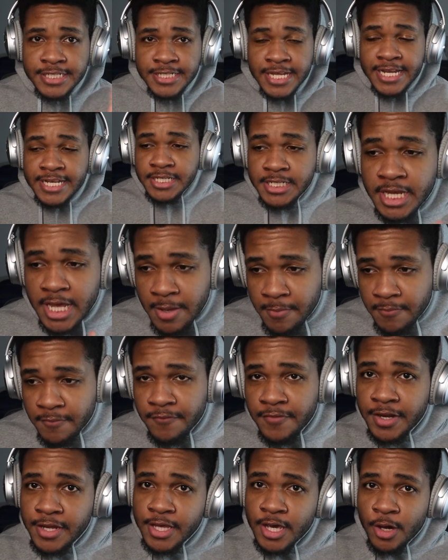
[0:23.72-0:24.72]
is a tip
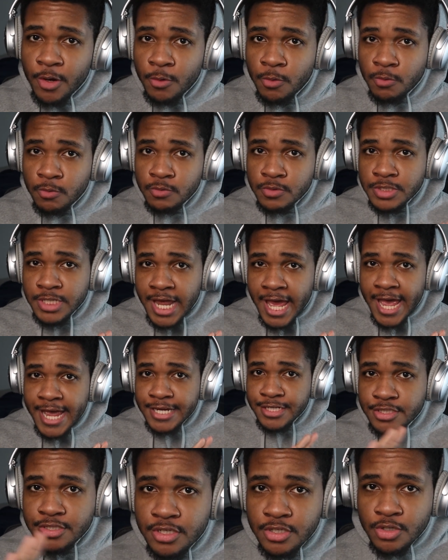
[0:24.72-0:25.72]
video
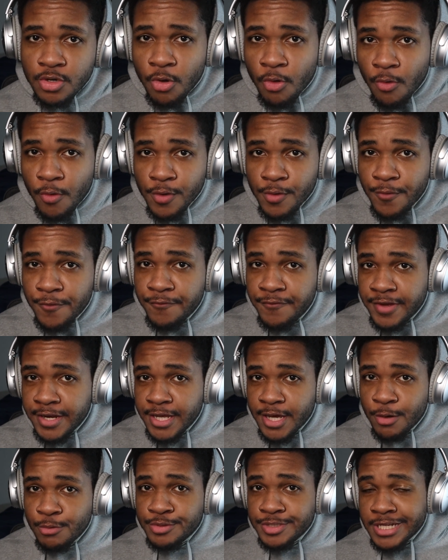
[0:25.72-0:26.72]
slash tutorial
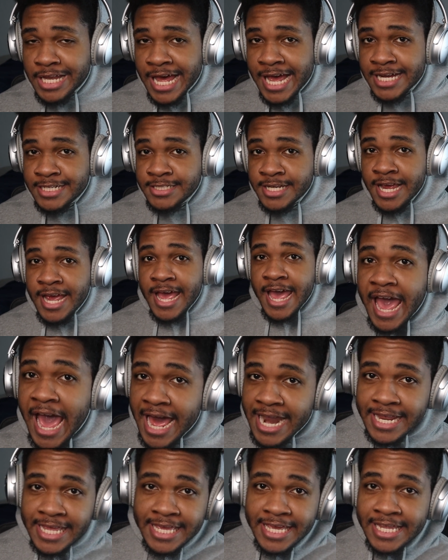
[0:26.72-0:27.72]
video slash
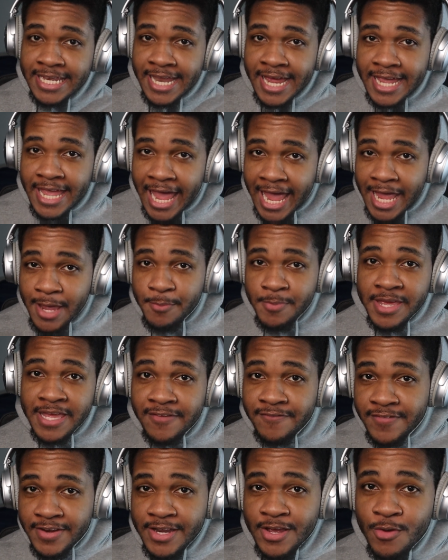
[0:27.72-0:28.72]
how to get like AB
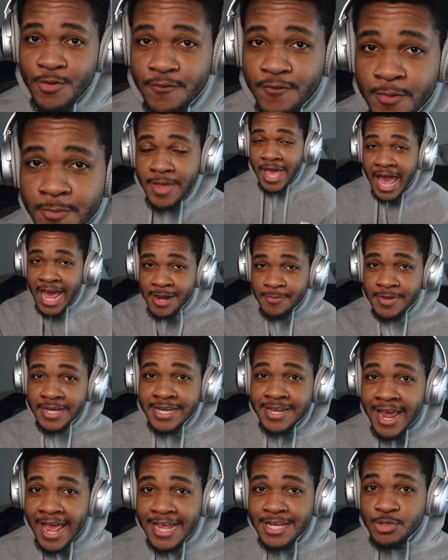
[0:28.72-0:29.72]
video. You feel me? How to be
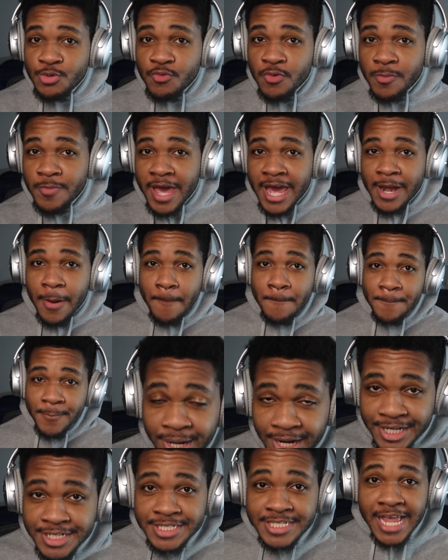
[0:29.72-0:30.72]
nice. You feel me? How to
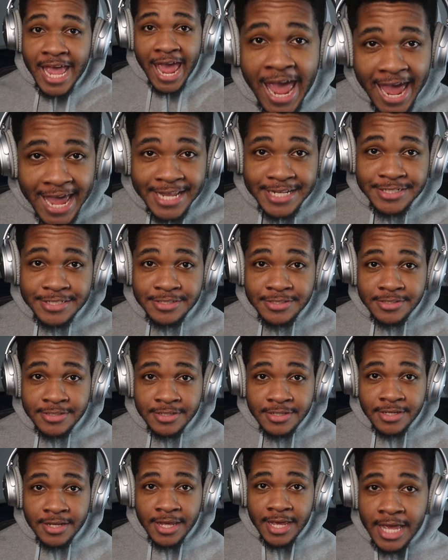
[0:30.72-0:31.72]
bust heads
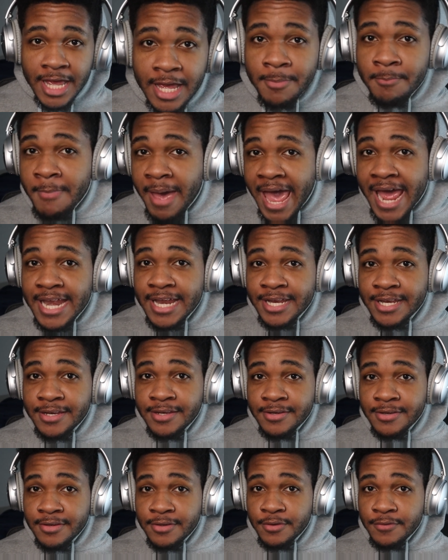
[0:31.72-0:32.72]
in Madden
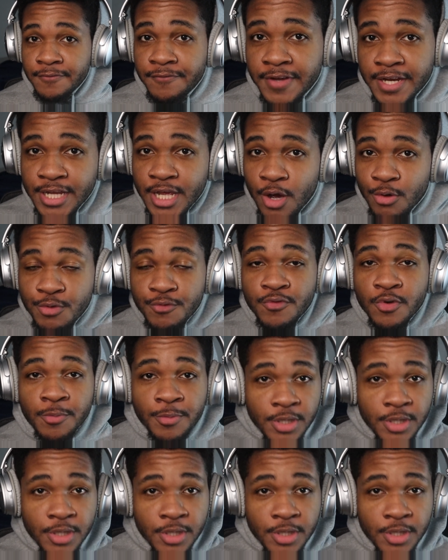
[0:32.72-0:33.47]
video. You feel